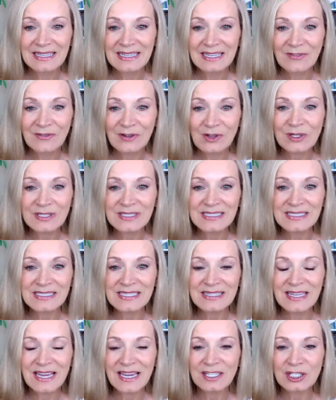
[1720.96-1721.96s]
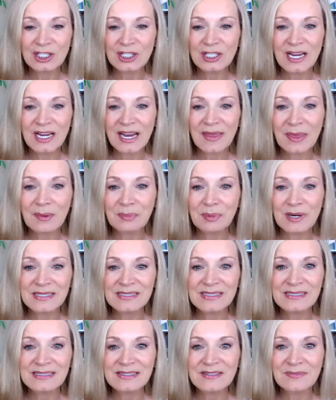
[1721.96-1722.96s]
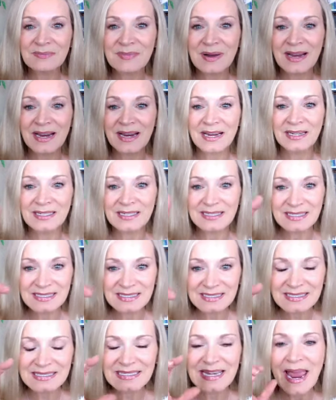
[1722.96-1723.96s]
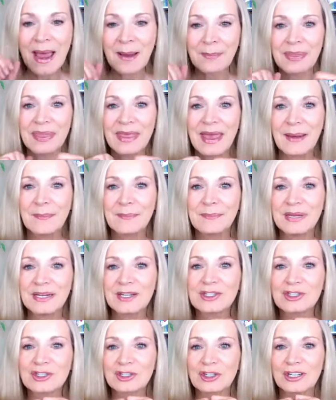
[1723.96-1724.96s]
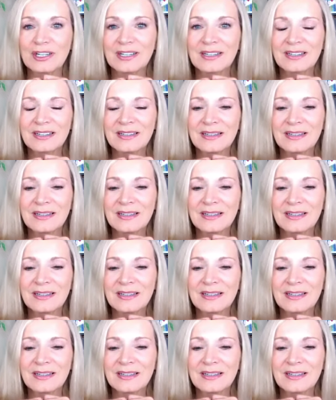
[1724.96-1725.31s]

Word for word: If you could see that, she had the presence of mind to snap that picture.